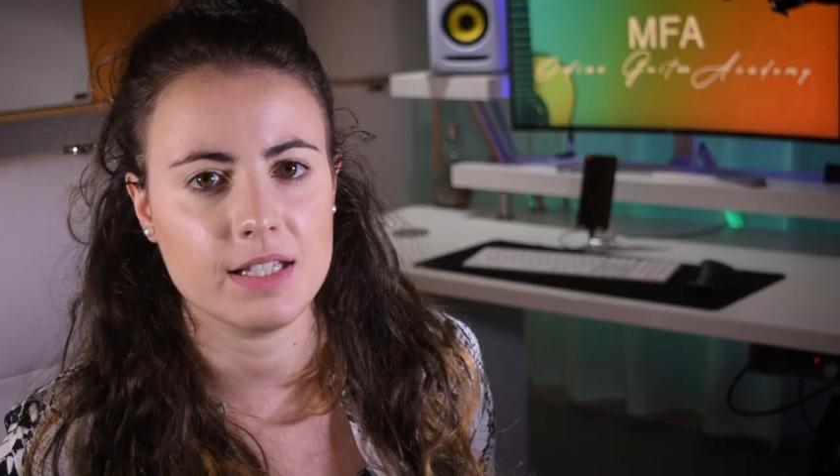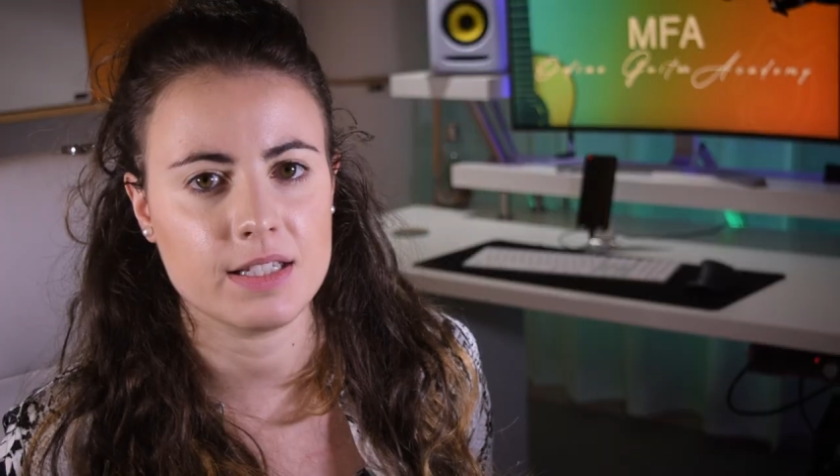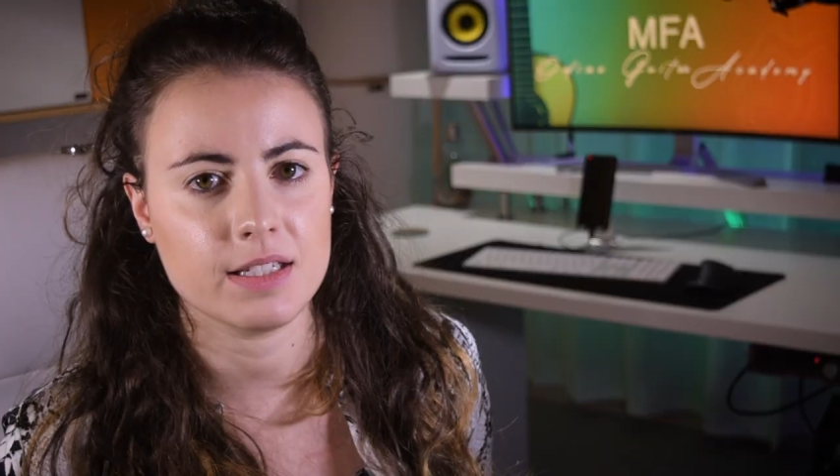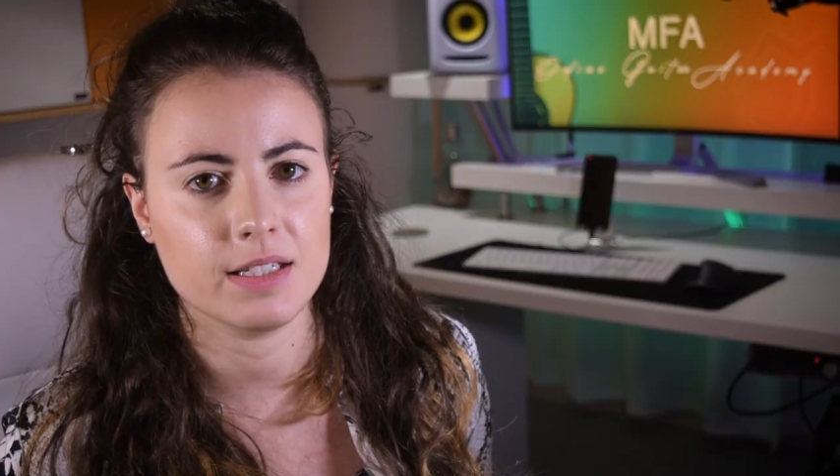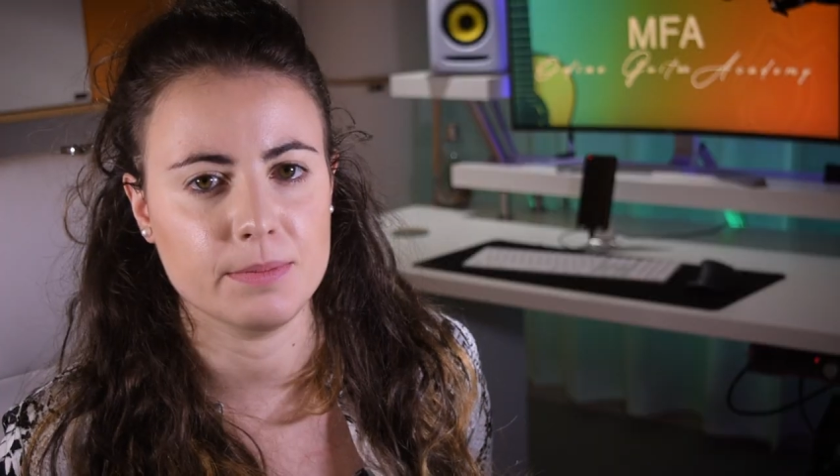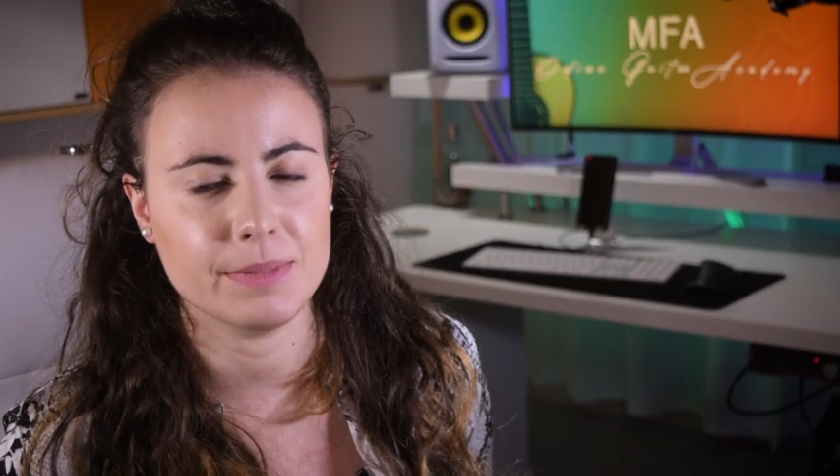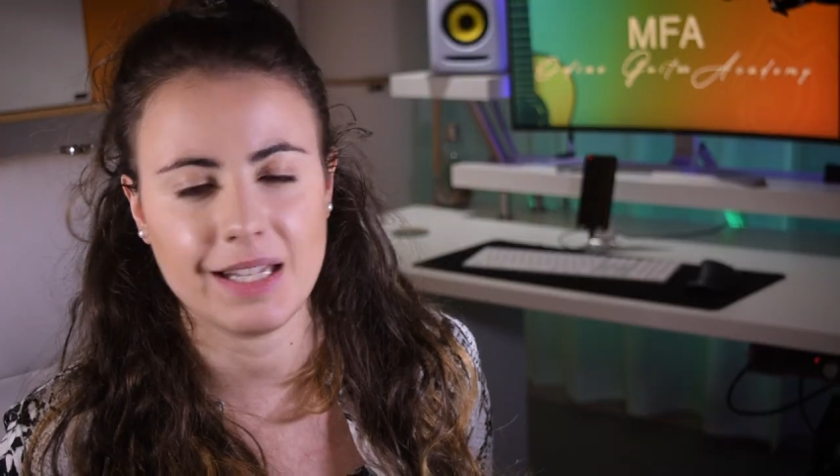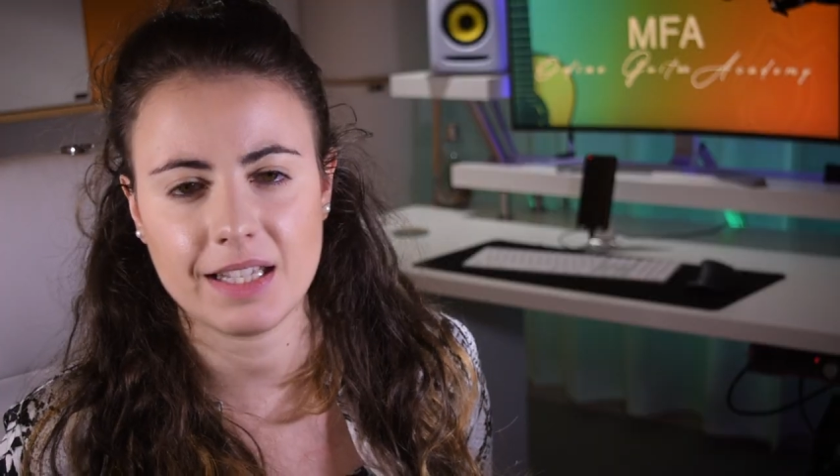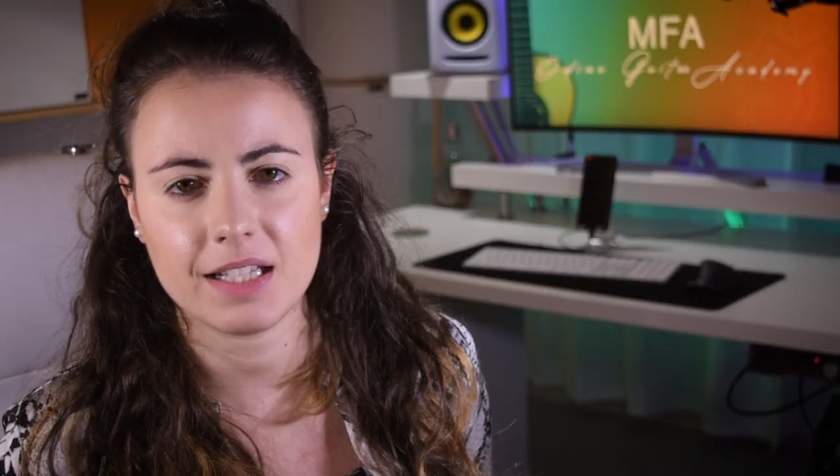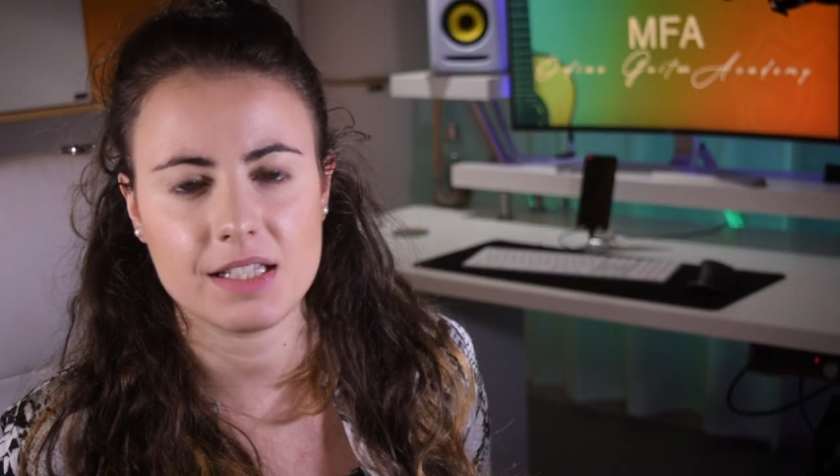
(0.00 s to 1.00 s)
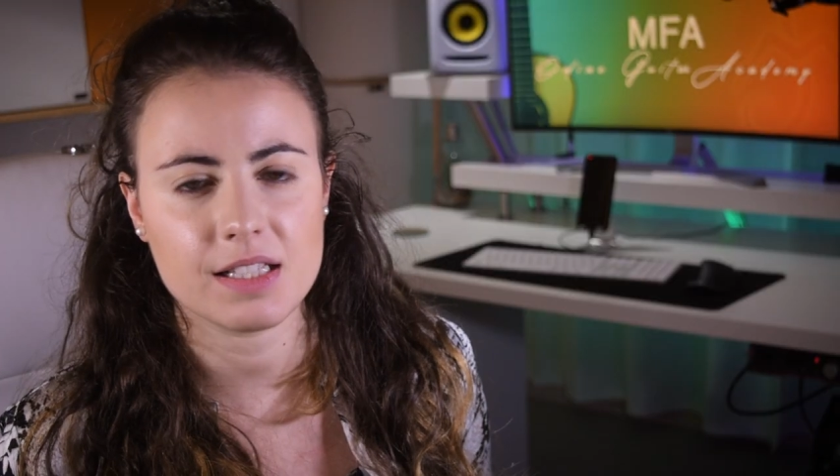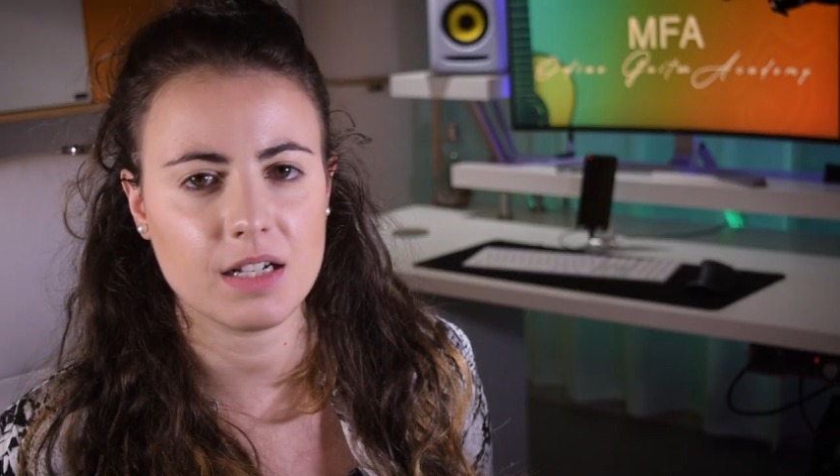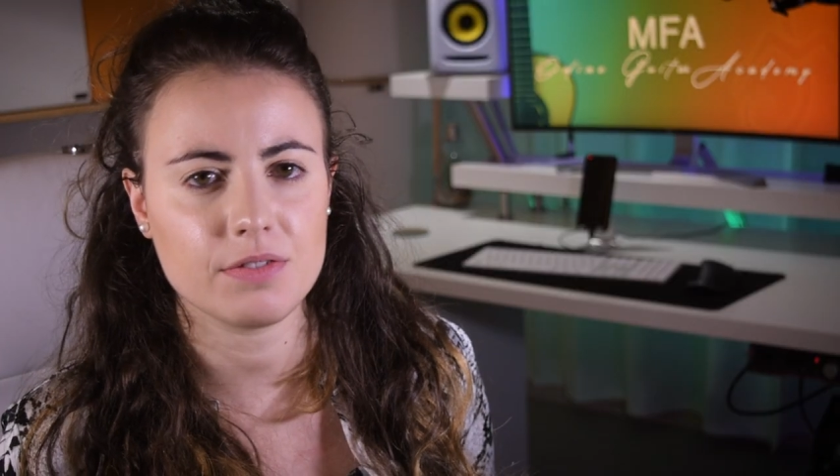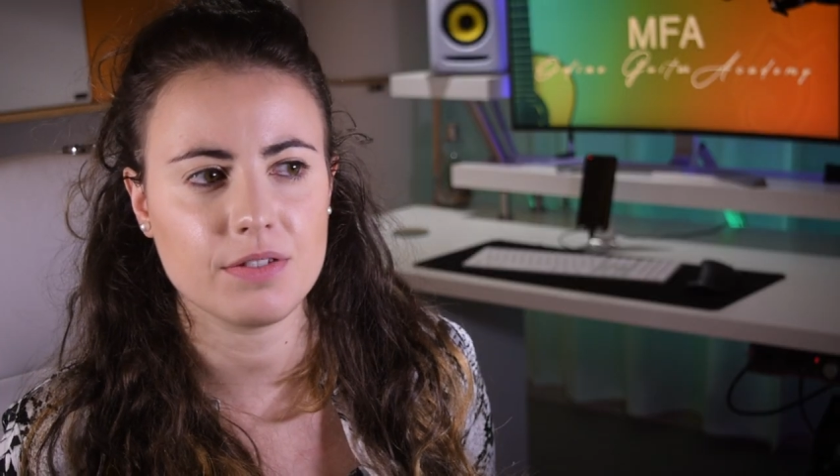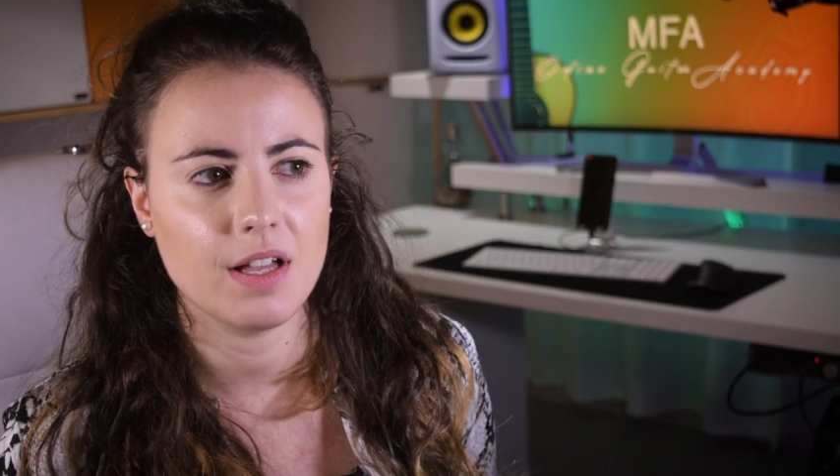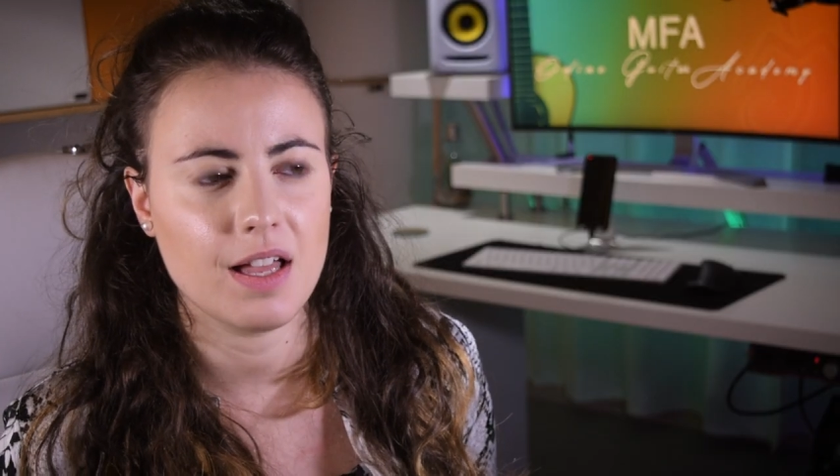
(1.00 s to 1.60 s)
this delicate stuff,